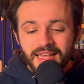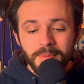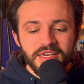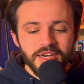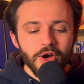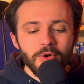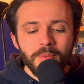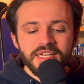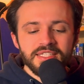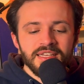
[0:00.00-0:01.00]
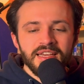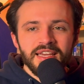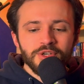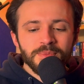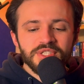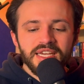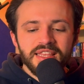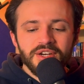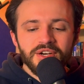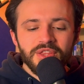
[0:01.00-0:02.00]
let me know. But it's almost
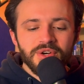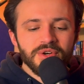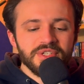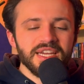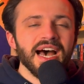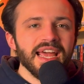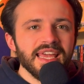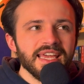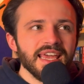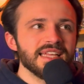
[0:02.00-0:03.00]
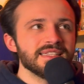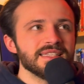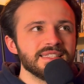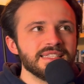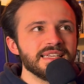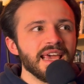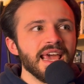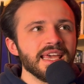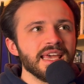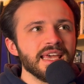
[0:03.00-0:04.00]
like they're dying and
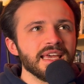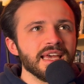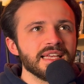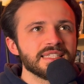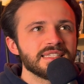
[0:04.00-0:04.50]
decaying